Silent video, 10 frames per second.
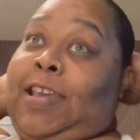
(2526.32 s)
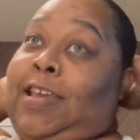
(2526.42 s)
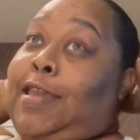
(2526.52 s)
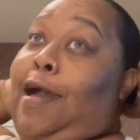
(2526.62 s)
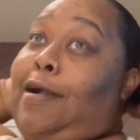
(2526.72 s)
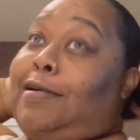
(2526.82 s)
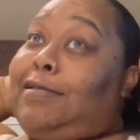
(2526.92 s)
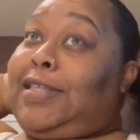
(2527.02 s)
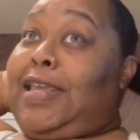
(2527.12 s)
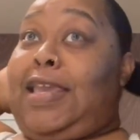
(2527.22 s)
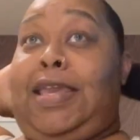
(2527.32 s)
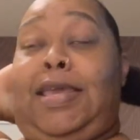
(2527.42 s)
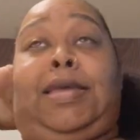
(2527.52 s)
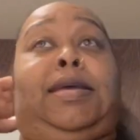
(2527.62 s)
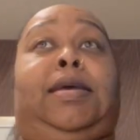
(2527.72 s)
Y'all gonna see.
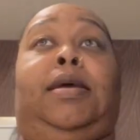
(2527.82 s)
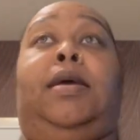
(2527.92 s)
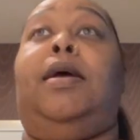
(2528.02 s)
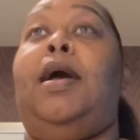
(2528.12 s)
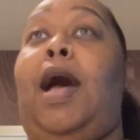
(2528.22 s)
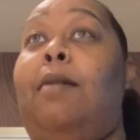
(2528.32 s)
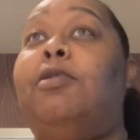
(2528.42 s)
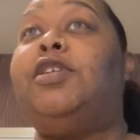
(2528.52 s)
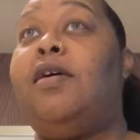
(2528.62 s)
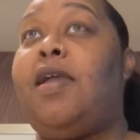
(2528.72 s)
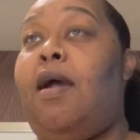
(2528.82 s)
I'm gonna show y'all.